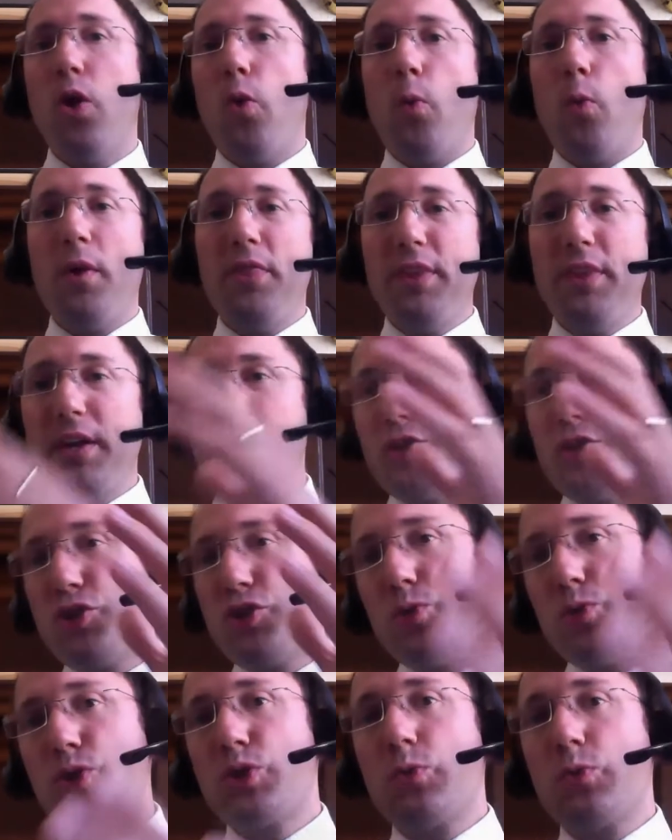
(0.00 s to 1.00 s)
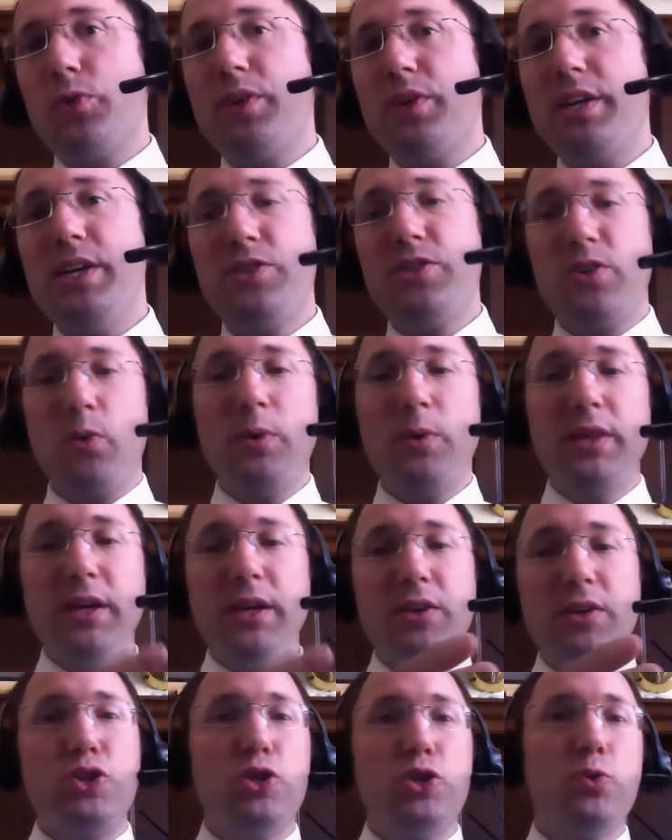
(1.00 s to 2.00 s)
One thing in the Jewish world in Israel, one thing
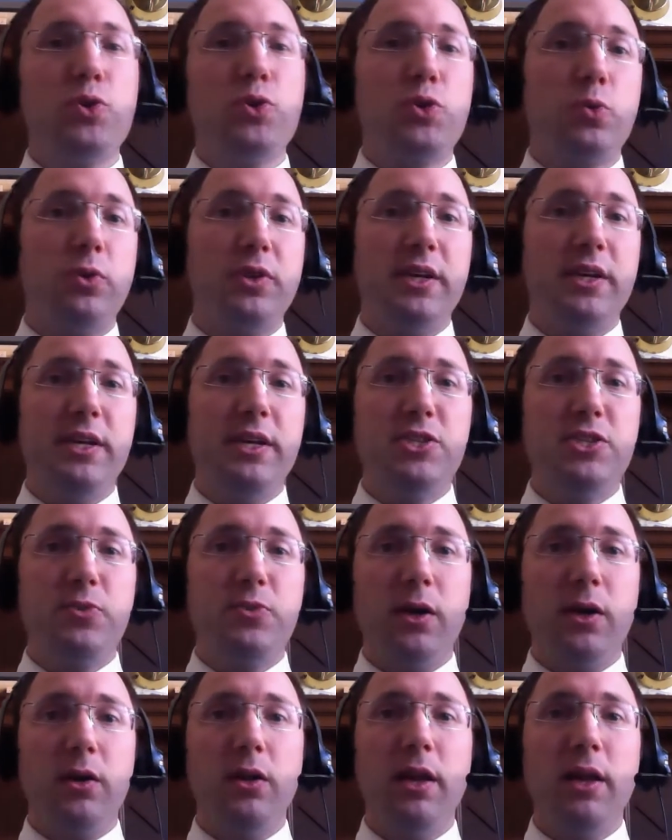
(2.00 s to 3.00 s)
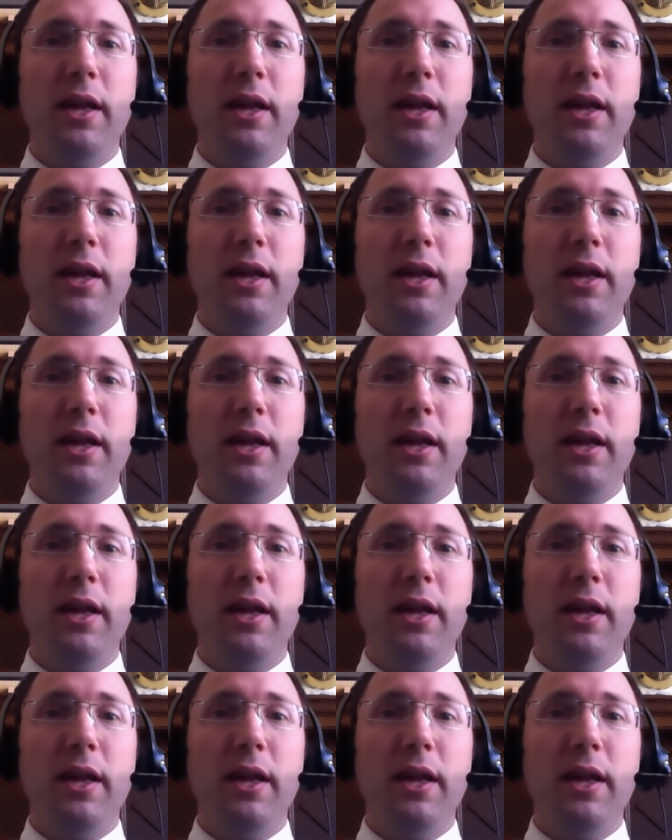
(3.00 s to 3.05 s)
in the Jewish world in Israel